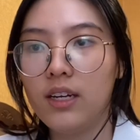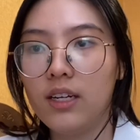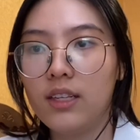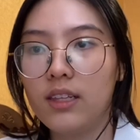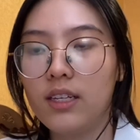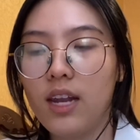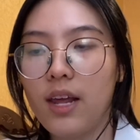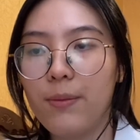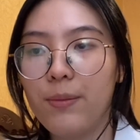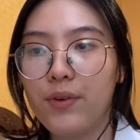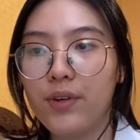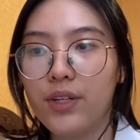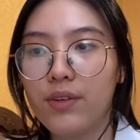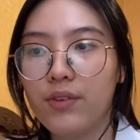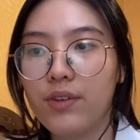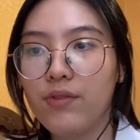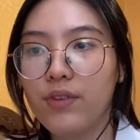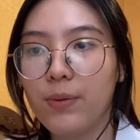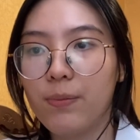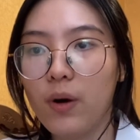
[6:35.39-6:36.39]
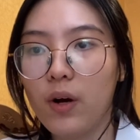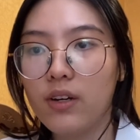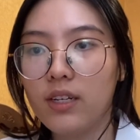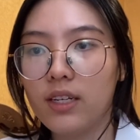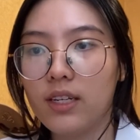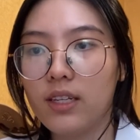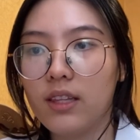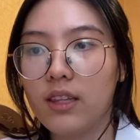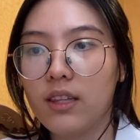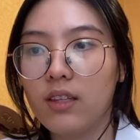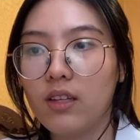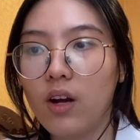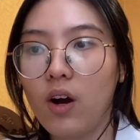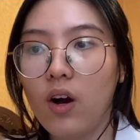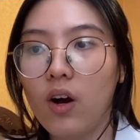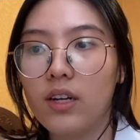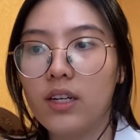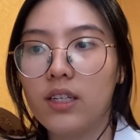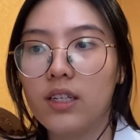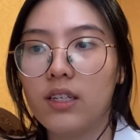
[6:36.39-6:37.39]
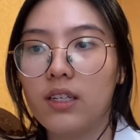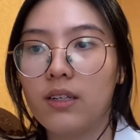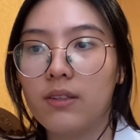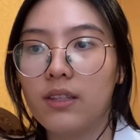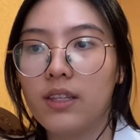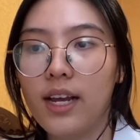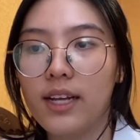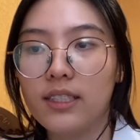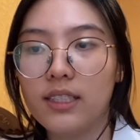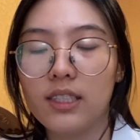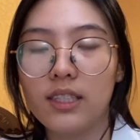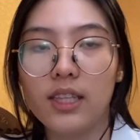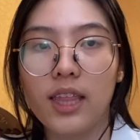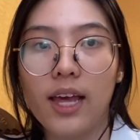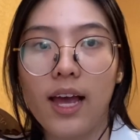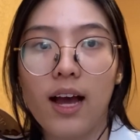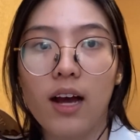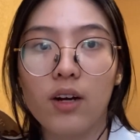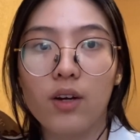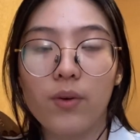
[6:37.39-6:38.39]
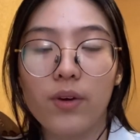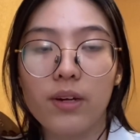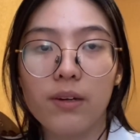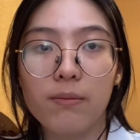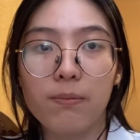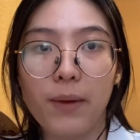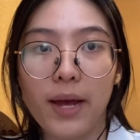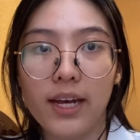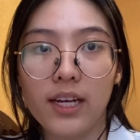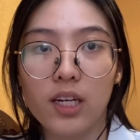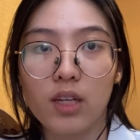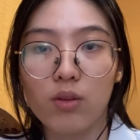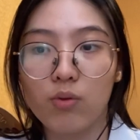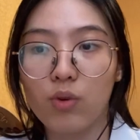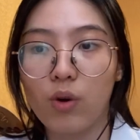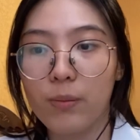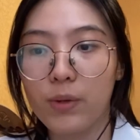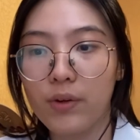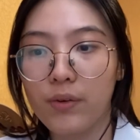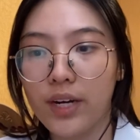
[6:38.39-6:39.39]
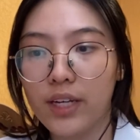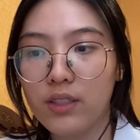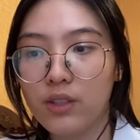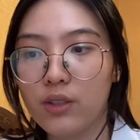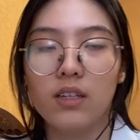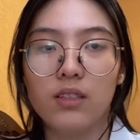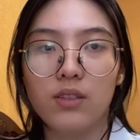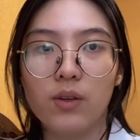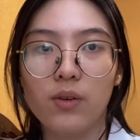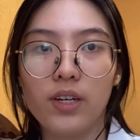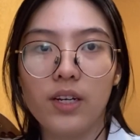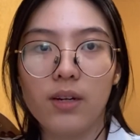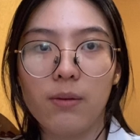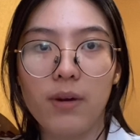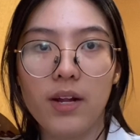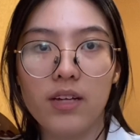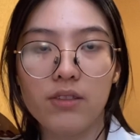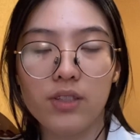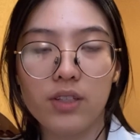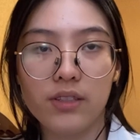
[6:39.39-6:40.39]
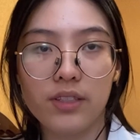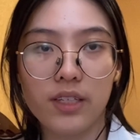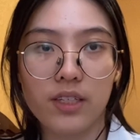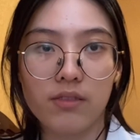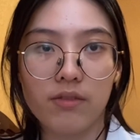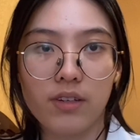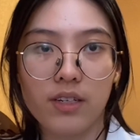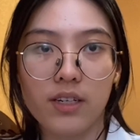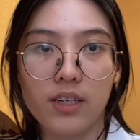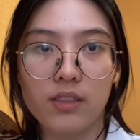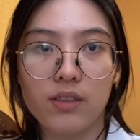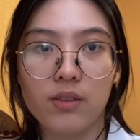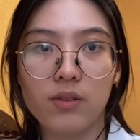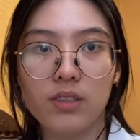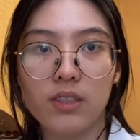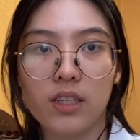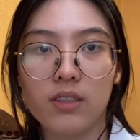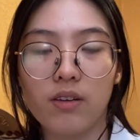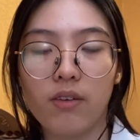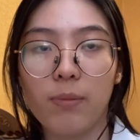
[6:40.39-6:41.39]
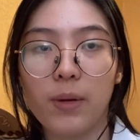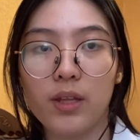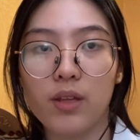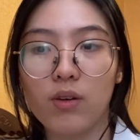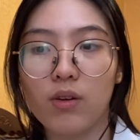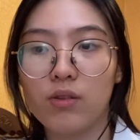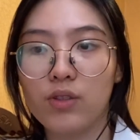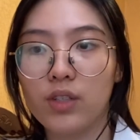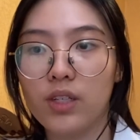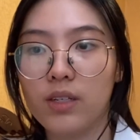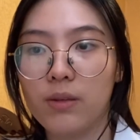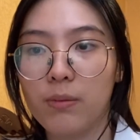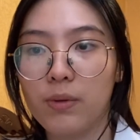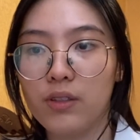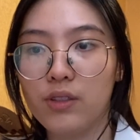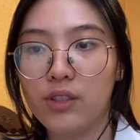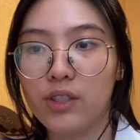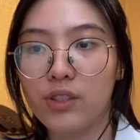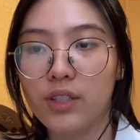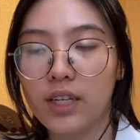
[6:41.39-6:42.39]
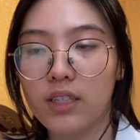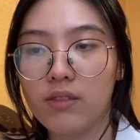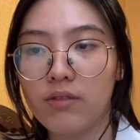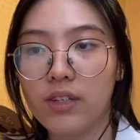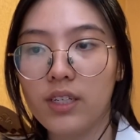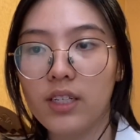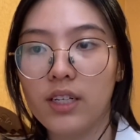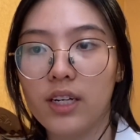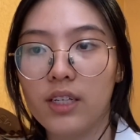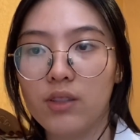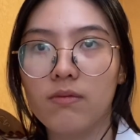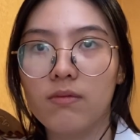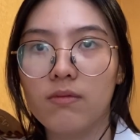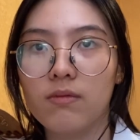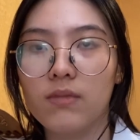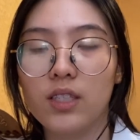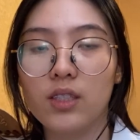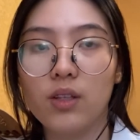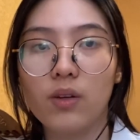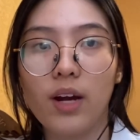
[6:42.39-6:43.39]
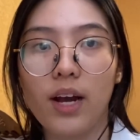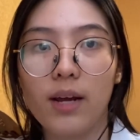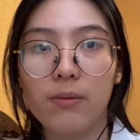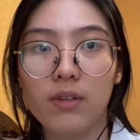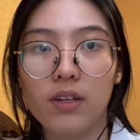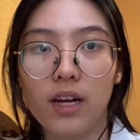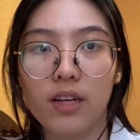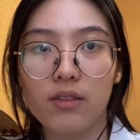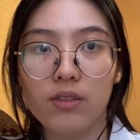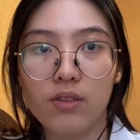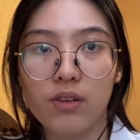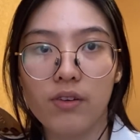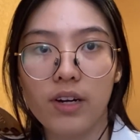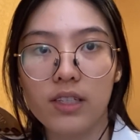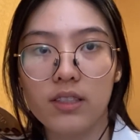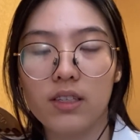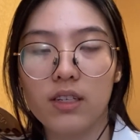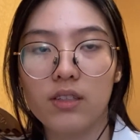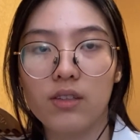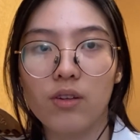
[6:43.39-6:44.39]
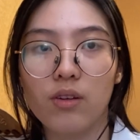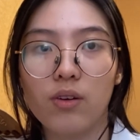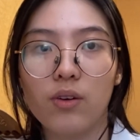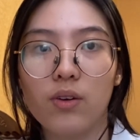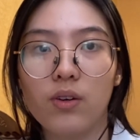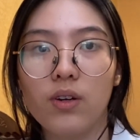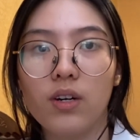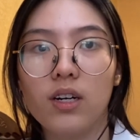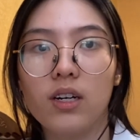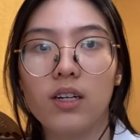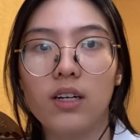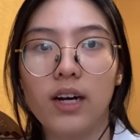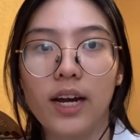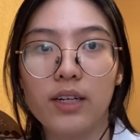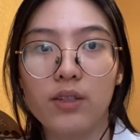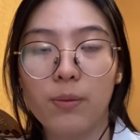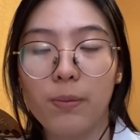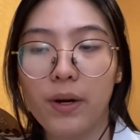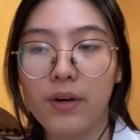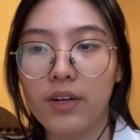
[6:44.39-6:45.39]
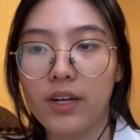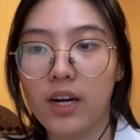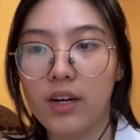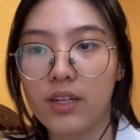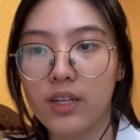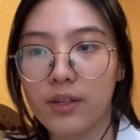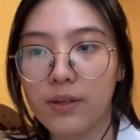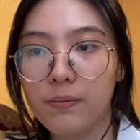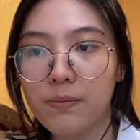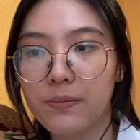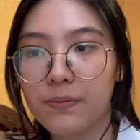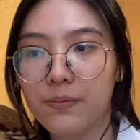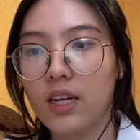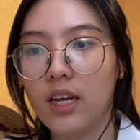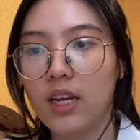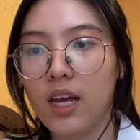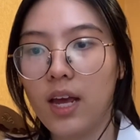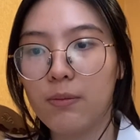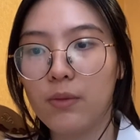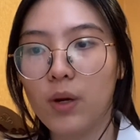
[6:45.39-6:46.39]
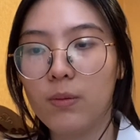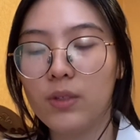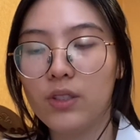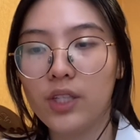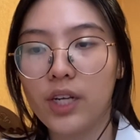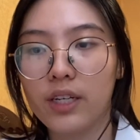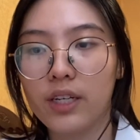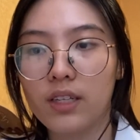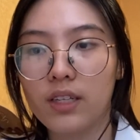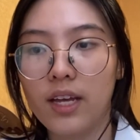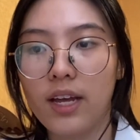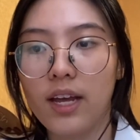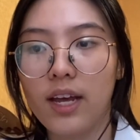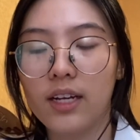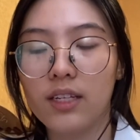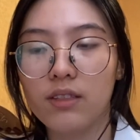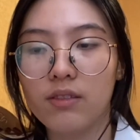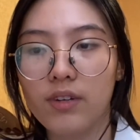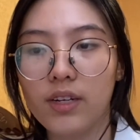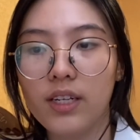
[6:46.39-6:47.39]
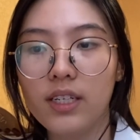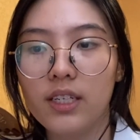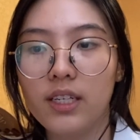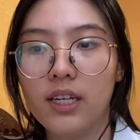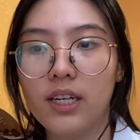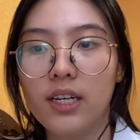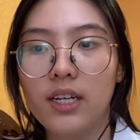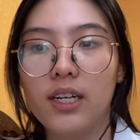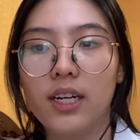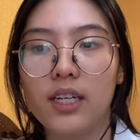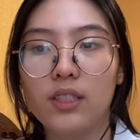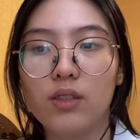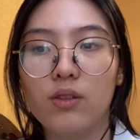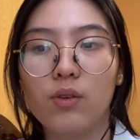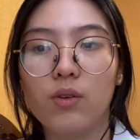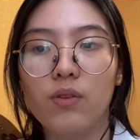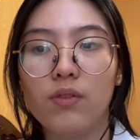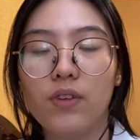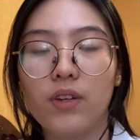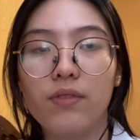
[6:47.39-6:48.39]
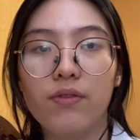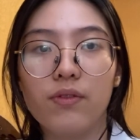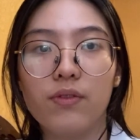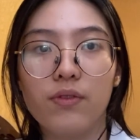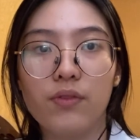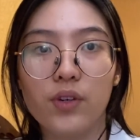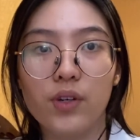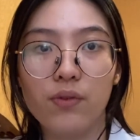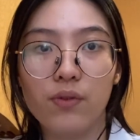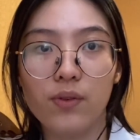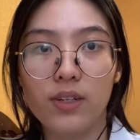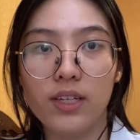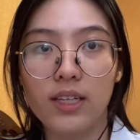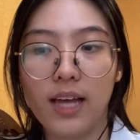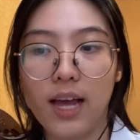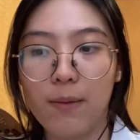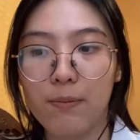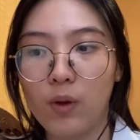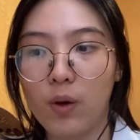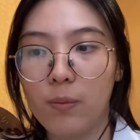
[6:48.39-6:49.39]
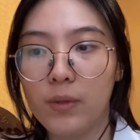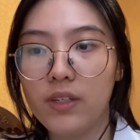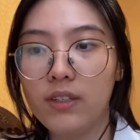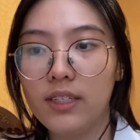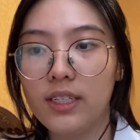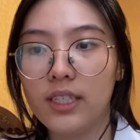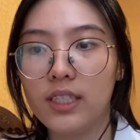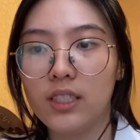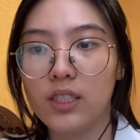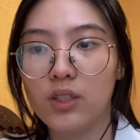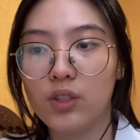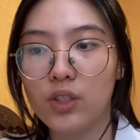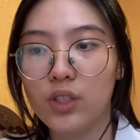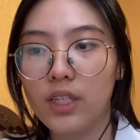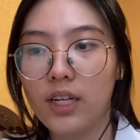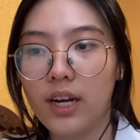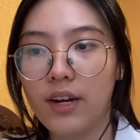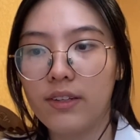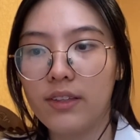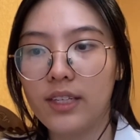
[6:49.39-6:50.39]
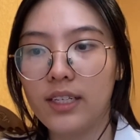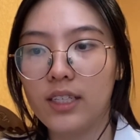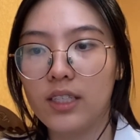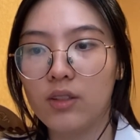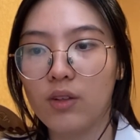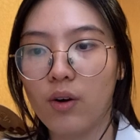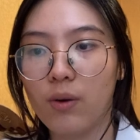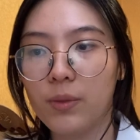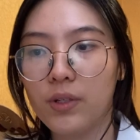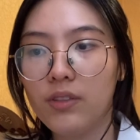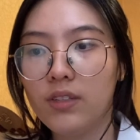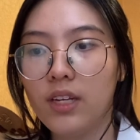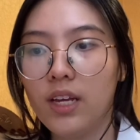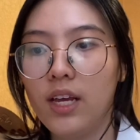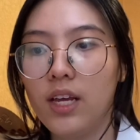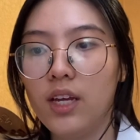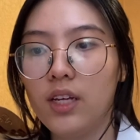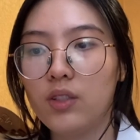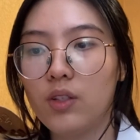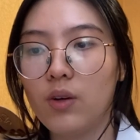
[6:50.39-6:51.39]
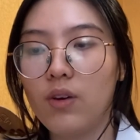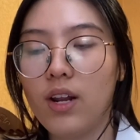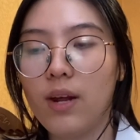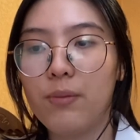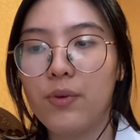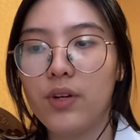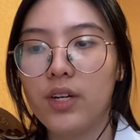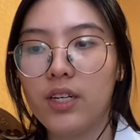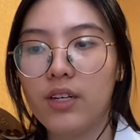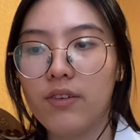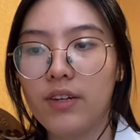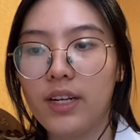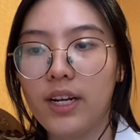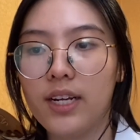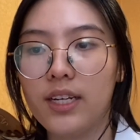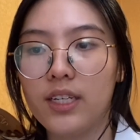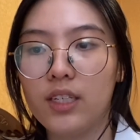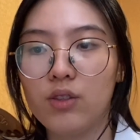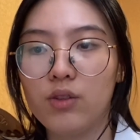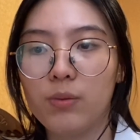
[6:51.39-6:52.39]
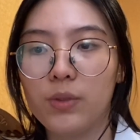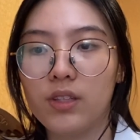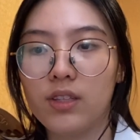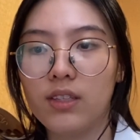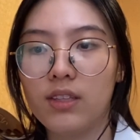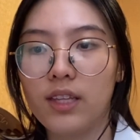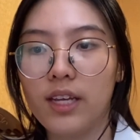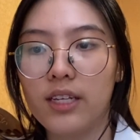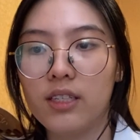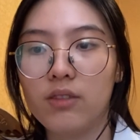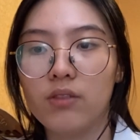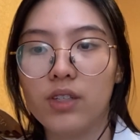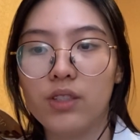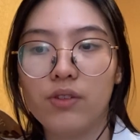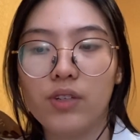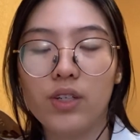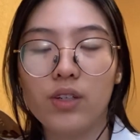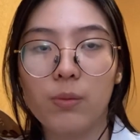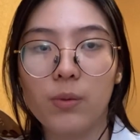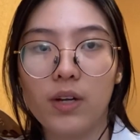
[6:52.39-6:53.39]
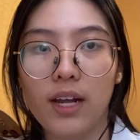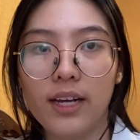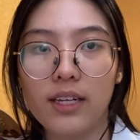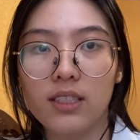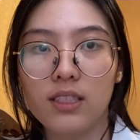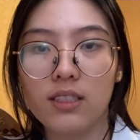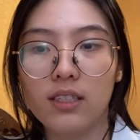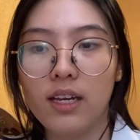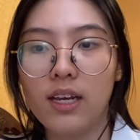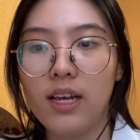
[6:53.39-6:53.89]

The laboratory report, all the tests, they are going back into normal range. So in the plain chest x-ray, there's no signs of pathology in the plain chest x-ray. There's no hydrothorax, there's no hydropericardium. In the abdomen x-ray, there's no free fluid in the abdomen. ECG, everything is normal. So laboratory and instrumental tests gradually normalized.